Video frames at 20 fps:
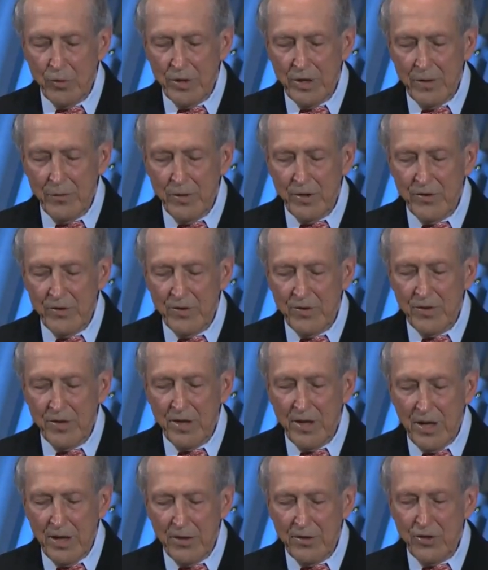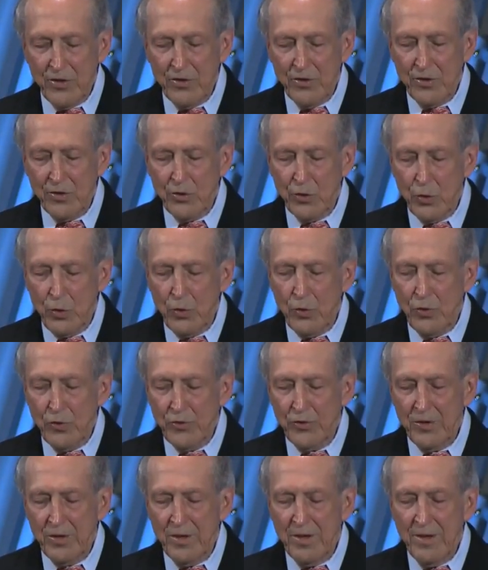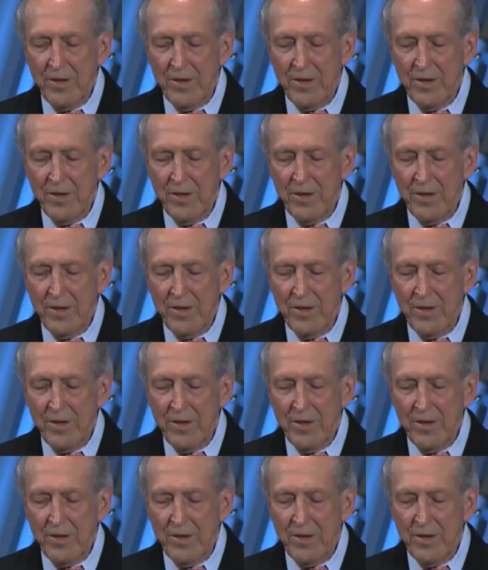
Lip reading: give us the knowledge and tools